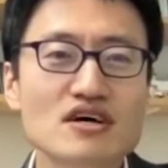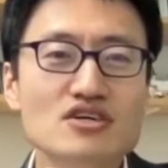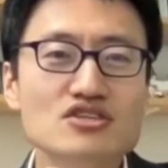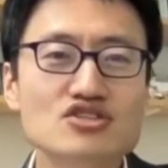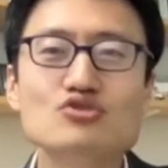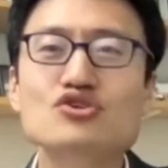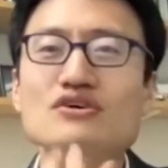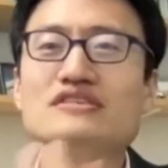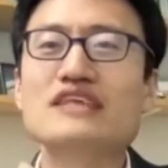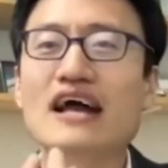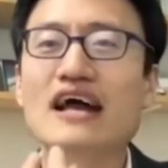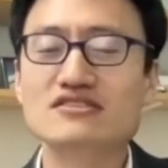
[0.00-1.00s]
social
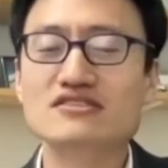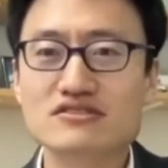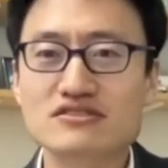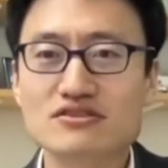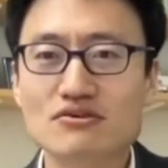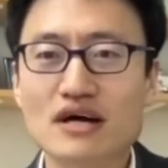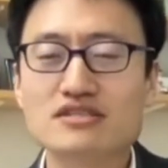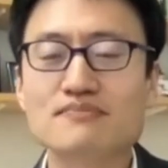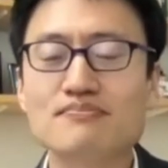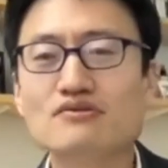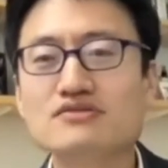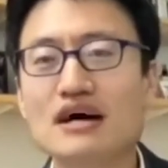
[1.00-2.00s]
intelligence, right?
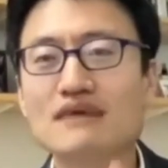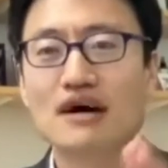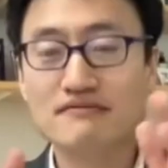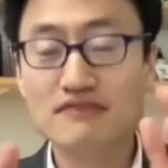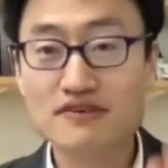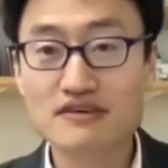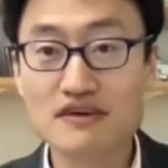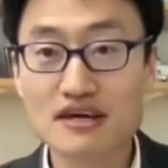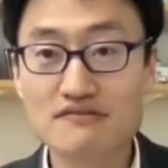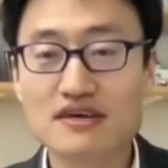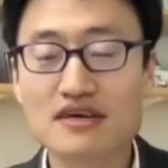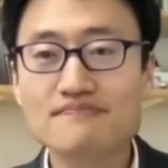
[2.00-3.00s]
Suppose I'm a
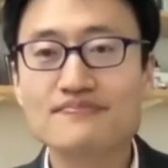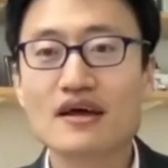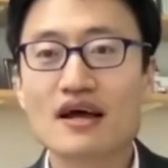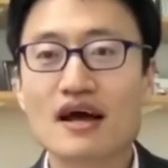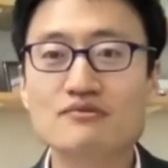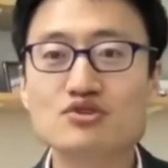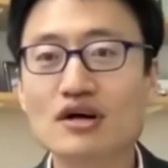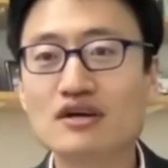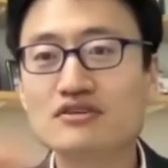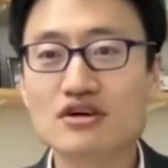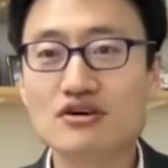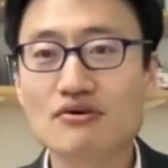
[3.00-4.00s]
AV, I'm trying
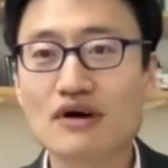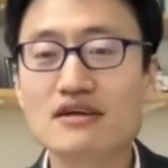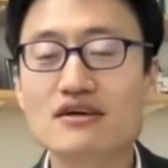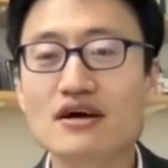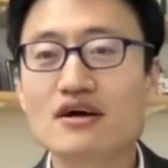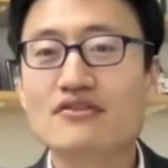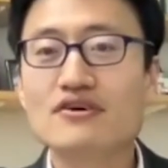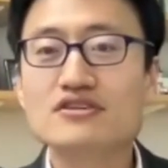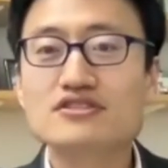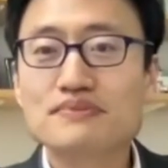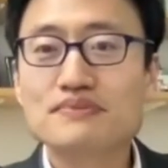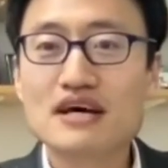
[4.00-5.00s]
to turn right.
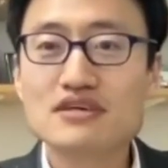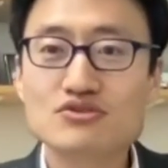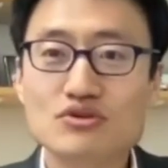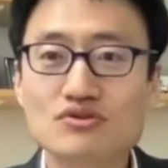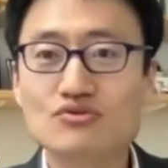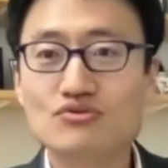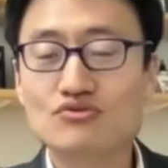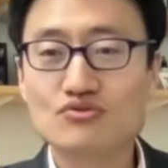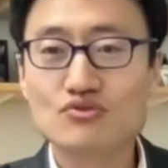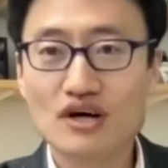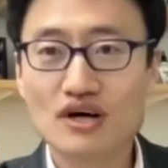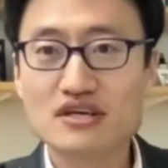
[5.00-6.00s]
There's a pedestrian
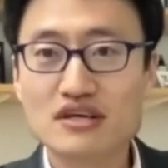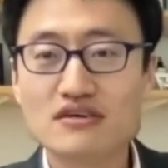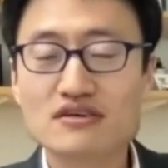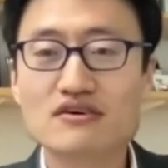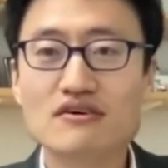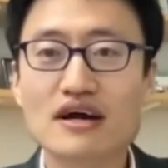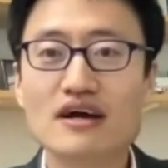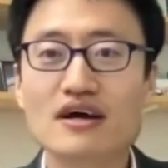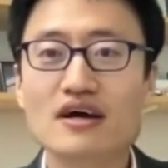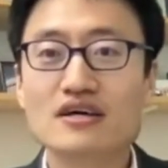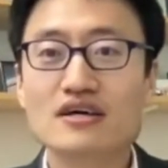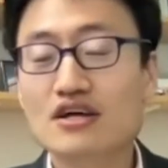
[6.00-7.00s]
crossing here, right?
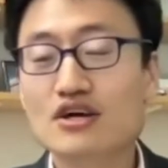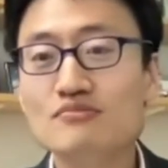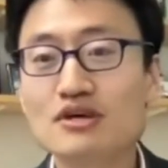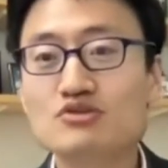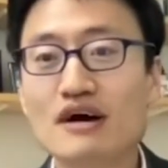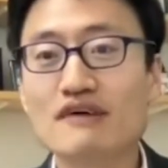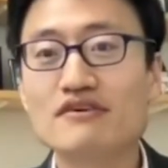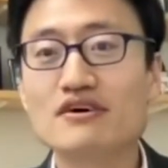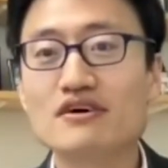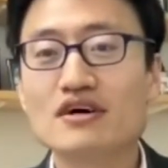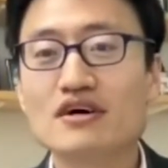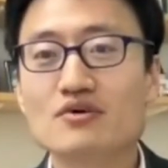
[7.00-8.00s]
In a human
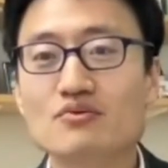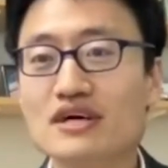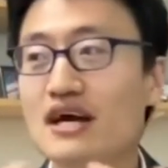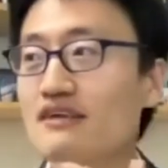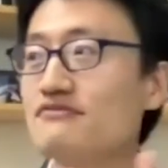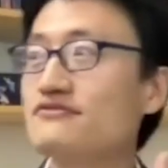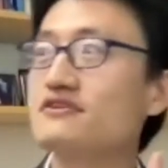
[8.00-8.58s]
driver, we kind of